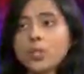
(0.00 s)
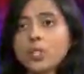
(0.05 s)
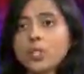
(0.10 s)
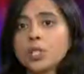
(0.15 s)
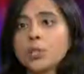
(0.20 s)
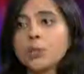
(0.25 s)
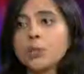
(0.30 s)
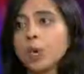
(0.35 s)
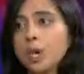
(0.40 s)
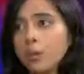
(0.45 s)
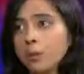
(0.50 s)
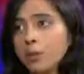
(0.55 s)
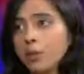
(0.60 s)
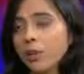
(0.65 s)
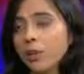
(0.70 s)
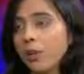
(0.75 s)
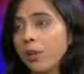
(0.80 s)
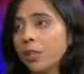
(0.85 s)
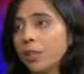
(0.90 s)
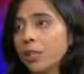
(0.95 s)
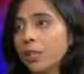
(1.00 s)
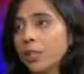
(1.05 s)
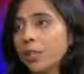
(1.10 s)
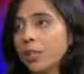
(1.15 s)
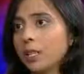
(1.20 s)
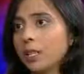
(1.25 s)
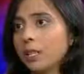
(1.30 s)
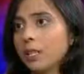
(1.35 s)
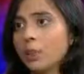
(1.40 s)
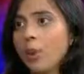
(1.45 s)
it's incredibly hard to
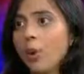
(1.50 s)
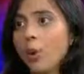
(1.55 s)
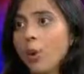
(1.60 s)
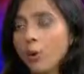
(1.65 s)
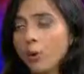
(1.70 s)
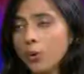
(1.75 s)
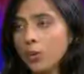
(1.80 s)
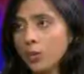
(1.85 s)
hold